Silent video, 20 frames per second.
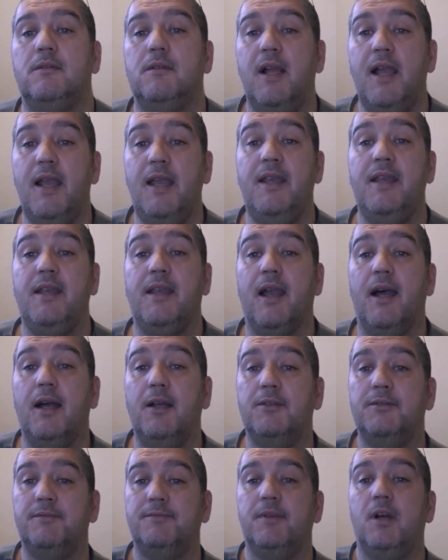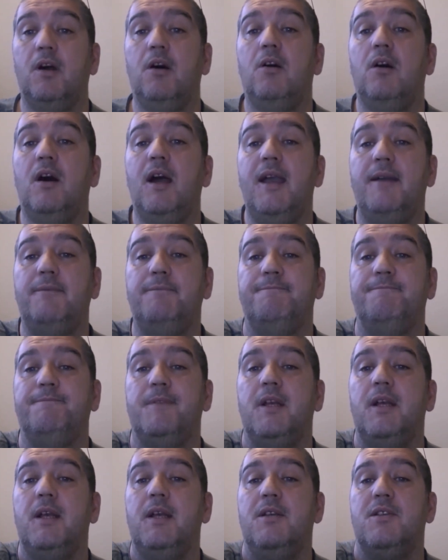There you go. Alright,
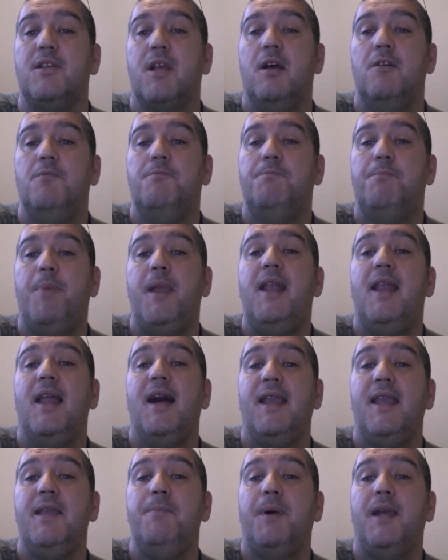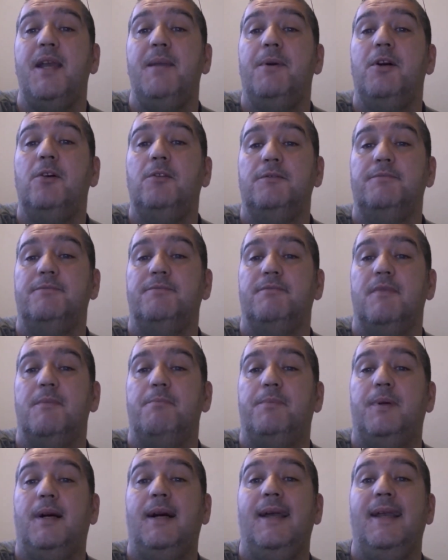so be lucky people.
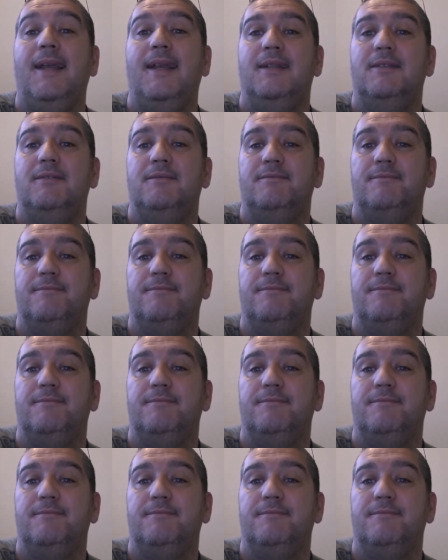Bye.